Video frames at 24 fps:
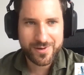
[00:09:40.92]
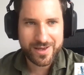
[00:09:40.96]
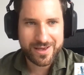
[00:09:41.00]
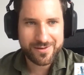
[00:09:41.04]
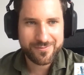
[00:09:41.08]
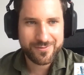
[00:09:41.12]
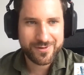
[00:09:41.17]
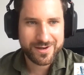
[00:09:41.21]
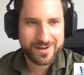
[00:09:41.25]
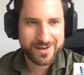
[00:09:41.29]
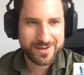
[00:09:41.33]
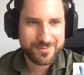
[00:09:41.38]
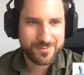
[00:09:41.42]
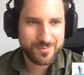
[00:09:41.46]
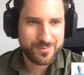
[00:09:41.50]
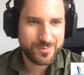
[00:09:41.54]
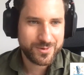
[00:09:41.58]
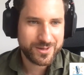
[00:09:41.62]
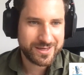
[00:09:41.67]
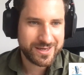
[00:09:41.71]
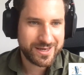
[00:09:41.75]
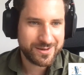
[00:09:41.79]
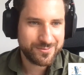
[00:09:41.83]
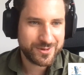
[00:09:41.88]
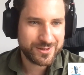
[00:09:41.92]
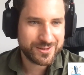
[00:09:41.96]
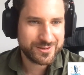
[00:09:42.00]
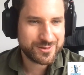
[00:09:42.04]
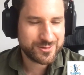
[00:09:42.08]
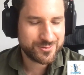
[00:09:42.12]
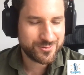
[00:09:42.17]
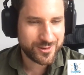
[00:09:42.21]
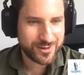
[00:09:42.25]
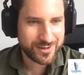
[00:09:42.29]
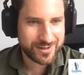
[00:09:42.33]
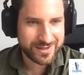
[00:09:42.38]
ever becoming
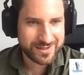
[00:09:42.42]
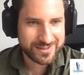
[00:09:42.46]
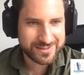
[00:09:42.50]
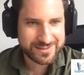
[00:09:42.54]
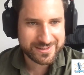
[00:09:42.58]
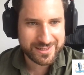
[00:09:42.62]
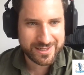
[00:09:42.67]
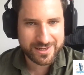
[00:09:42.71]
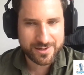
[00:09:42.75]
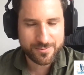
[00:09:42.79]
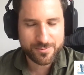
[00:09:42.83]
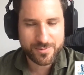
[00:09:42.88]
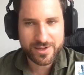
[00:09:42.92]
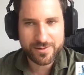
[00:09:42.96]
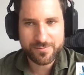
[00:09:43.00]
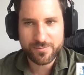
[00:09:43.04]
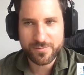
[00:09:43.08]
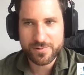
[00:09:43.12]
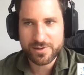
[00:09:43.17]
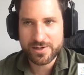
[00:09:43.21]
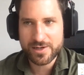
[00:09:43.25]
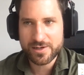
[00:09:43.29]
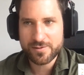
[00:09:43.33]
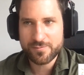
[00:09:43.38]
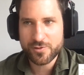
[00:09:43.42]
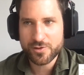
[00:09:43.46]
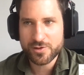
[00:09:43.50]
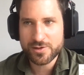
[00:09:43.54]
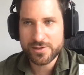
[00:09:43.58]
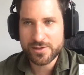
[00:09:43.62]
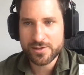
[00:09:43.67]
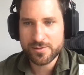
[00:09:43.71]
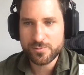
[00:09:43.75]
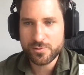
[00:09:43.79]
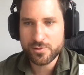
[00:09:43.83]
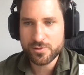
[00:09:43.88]
stronger startup network
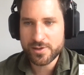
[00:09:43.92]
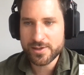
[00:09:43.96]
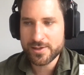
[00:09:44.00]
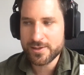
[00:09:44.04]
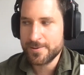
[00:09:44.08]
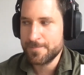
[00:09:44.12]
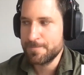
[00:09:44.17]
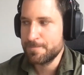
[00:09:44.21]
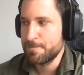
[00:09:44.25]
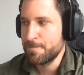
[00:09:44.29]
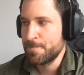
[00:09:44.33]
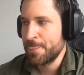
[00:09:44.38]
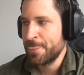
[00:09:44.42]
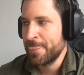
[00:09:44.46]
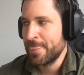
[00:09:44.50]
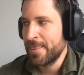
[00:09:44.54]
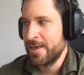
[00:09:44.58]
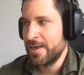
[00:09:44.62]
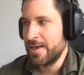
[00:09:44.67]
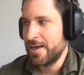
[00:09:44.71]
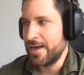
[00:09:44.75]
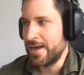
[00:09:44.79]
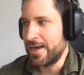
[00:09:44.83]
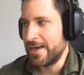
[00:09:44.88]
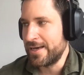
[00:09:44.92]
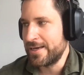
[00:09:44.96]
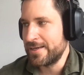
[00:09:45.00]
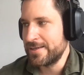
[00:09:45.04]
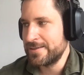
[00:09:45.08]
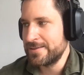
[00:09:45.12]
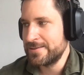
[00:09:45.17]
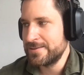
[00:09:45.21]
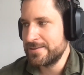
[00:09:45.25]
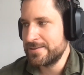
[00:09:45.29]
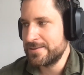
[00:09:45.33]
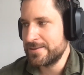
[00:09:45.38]
here in Munich.
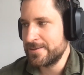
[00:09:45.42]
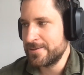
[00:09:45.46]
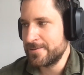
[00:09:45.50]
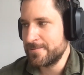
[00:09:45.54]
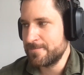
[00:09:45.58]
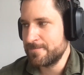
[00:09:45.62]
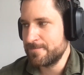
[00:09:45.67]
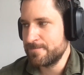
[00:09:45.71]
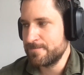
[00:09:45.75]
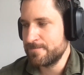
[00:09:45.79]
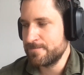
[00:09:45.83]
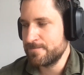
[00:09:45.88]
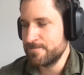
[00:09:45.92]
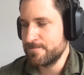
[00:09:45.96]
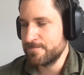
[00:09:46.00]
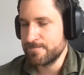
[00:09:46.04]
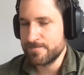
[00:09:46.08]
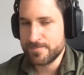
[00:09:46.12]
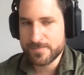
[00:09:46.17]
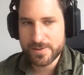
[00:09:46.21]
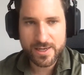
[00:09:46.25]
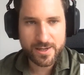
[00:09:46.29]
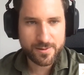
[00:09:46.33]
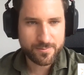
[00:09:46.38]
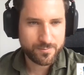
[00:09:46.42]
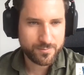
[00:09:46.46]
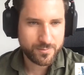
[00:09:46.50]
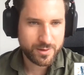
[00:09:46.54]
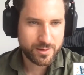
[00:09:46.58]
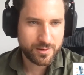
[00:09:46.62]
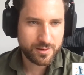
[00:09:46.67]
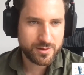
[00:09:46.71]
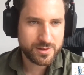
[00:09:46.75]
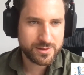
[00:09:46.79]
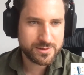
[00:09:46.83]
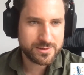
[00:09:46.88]
And
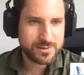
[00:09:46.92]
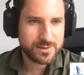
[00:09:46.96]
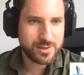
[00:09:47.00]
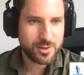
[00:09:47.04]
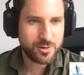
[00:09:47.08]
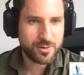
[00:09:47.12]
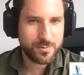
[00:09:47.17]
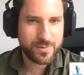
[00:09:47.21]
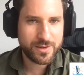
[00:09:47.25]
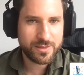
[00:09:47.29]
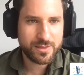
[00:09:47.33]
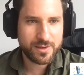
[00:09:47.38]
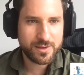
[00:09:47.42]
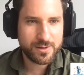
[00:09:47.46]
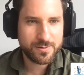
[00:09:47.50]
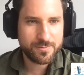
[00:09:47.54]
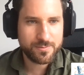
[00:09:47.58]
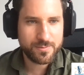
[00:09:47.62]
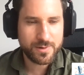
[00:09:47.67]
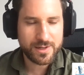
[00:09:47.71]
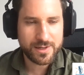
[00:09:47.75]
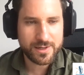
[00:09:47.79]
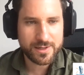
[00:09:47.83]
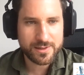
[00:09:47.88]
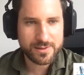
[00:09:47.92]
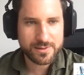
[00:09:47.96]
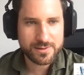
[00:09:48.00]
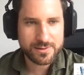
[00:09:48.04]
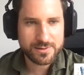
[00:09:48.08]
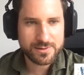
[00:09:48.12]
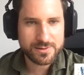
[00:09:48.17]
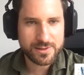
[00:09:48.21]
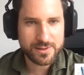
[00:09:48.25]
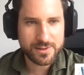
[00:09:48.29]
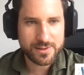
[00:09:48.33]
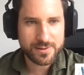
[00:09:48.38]
this is how I met them.
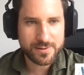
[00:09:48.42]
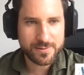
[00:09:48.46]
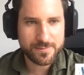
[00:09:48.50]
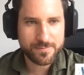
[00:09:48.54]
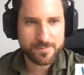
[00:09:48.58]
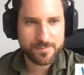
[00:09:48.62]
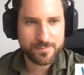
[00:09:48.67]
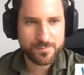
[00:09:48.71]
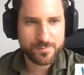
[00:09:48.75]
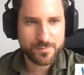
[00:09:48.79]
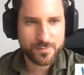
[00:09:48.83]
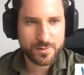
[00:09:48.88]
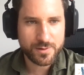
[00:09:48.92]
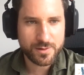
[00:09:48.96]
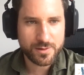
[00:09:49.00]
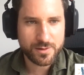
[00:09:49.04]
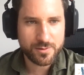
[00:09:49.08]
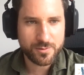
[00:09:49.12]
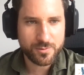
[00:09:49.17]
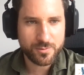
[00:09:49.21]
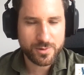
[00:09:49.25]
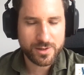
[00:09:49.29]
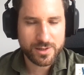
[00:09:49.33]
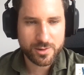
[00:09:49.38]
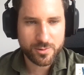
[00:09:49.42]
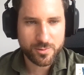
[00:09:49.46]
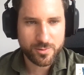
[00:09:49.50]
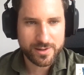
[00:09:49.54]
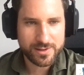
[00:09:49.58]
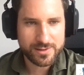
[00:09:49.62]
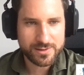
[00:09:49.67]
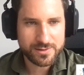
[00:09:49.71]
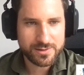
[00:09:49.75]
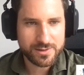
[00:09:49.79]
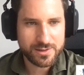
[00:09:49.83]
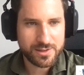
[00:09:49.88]
And we are
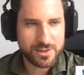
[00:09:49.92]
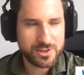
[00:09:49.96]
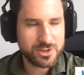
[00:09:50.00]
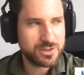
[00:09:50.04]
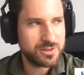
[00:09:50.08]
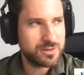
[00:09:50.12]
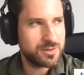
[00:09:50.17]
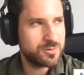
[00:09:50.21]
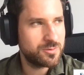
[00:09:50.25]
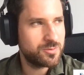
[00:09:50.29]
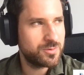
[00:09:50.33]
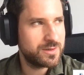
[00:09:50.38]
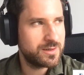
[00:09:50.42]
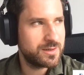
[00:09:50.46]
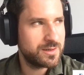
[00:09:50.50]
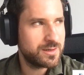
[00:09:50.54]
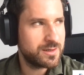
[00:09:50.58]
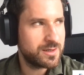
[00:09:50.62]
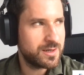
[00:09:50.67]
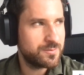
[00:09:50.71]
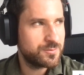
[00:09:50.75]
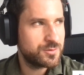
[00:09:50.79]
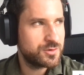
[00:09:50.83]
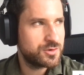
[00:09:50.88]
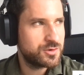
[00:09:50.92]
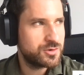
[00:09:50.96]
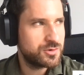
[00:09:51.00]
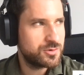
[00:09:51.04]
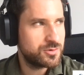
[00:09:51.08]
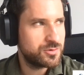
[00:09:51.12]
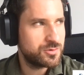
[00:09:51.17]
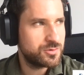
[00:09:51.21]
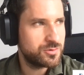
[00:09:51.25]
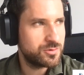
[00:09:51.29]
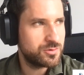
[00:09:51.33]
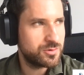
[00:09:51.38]
quite international when it comes
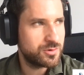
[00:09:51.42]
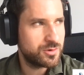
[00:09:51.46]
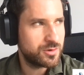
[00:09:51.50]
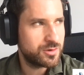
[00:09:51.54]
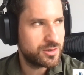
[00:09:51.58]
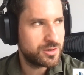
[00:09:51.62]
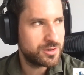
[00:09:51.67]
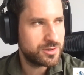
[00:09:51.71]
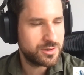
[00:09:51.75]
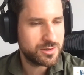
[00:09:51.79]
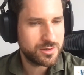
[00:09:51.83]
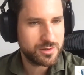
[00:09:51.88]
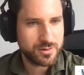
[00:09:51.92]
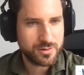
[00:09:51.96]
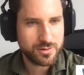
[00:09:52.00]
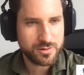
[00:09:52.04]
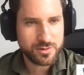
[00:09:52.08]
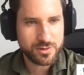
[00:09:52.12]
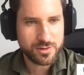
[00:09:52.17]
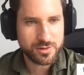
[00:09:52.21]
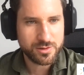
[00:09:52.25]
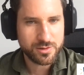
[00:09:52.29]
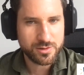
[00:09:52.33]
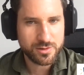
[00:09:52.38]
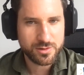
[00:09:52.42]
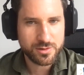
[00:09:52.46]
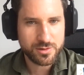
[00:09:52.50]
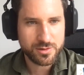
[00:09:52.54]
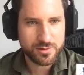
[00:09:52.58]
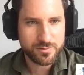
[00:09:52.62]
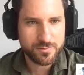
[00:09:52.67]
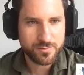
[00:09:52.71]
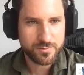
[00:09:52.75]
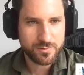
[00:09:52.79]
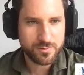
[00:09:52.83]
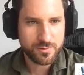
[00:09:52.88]
to
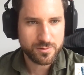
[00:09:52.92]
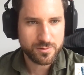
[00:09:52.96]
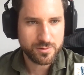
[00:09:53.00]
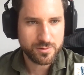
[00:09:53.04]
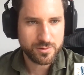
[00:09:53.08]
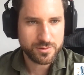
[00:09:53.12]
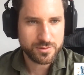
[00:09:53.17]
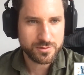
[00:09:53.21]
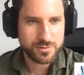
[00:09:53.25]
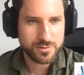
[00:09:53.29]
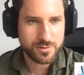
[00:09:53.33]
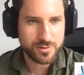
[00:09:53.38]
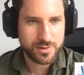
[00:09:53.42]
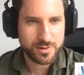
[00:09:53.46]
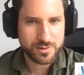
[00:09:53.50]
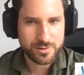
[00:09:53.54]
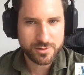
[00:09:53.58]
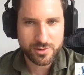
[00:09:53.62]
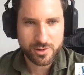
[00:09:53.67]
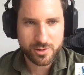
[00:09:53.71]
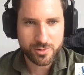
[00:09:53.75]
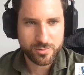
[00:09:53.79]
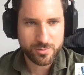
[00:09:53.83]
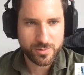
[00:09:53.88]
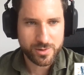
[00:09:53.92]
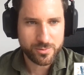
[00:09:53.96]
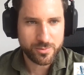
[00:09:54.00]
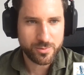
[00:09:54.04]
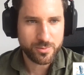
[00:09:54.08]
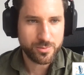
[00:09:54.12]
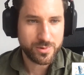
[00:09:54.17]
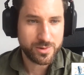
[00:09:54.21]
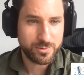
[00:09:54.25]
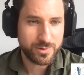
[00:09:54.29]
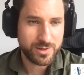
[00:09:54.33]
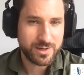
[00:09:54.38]
the sort of,
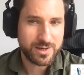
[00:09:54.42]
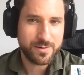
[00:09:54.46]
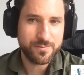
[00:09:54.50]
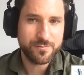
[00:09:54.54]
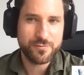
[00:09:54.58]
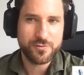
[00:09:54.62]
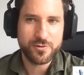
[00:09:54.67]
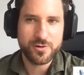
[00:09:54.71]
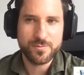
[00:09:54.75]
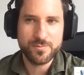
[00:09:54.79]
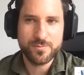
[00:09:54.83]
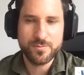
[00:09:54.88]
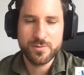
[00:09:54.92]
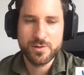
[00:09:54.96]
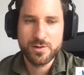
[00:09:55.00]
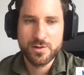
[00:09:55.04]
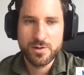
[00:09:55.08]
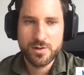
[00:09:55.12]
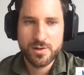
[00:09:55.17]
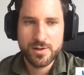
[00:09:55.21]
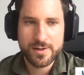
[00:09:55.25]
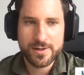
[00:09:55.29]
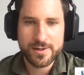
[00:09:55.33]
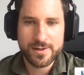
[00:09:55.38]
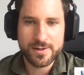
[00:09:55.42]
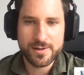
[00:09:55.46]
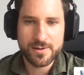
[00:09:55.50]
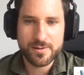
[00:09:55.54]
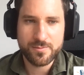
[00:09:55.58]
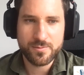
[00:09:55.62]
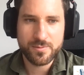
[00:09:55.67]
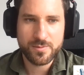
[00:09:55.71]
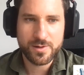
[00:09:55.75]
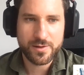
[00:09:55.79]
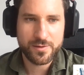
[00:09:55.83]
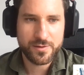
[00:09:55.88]
where we come from.
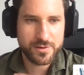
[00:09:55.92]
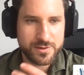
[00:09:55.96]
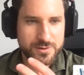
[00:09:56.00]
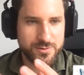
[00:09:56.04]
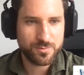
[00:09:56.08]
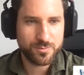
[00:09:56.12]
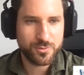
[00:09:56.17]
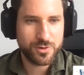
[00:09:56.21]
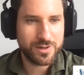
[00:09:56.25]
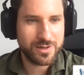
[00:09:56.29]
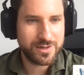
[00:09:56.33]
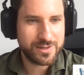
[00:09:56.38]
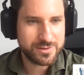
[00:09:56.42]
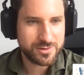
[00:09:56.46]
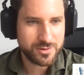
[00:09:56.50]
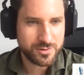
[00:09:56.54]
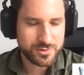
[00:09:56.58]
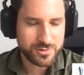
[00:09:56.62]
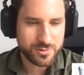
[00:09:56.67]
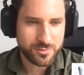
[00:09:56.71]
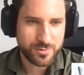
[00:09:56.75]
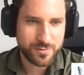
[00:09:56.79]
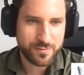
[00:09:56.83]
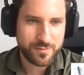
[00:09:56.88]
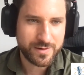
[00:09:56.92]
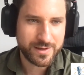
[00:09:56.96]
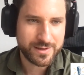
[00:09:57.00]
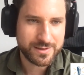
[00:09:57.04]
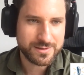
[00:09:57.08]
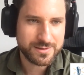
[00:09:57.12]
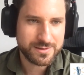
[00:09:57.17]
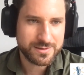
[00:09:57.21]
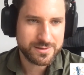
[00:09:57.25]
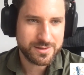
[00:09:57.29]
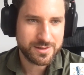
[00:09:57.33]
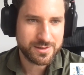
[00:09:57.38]
And this more or less also
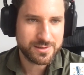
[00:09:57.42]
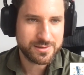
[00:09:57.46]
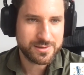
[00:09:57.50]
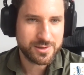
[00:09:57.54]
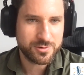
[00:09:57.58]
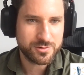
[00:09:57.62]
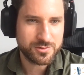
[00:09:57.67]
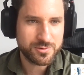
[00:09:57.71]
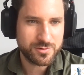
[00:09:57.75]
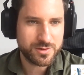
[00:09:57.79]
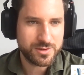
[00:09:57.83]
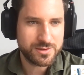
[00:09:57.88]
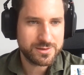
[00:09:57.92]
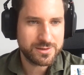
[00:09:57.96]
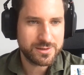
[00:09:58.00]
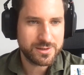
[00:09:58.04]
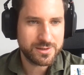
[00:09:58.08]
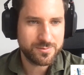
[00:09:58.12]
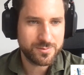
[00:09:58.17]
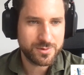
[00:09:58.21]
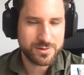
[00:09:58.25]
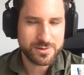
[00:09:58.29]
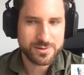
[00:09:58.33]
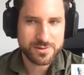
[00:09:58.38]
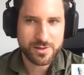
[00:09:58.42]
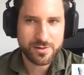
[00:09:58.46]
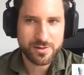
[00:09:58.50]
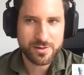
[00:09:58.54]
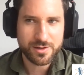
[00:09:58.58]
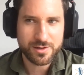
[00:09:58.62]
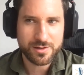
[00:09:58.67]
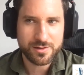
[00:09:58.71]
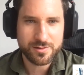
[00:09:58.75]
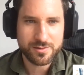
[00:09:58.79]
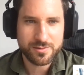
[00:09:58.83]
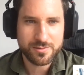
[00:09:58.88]
reflects down to the team, because I
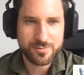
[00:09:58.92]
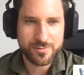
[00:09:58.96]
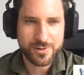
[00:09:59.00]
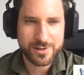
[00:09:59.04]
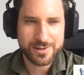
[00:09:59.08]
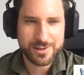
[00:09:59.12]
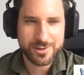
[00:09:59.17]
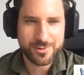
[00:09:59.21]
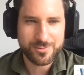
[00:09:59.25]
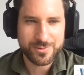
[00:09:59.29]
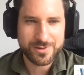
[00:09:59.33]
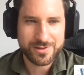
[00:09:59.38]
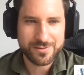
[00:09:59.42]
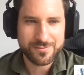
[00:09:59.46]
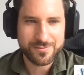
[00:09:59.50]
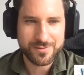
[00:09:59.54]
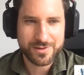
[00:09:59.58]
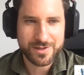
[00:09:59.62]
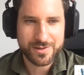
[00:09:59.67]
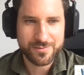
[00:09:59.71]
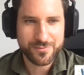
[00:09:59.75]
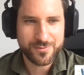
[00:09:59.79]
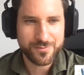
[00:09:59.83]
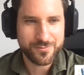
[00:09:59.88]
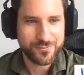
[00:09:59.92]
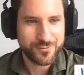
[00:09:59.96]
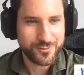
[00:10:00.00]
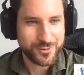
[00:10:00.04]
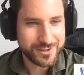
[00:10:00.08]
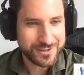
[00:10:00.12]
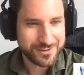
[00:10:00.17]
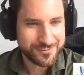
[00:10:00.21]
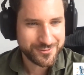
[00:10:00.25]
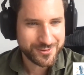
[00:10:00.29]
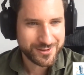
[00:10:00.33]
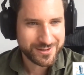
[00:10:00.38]
think right now we even come from
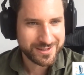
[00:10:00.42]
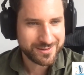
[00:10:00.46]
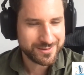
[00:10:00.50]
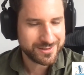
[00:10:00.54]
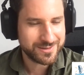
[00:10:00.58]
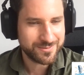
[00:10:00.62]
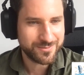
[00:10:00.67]
4 different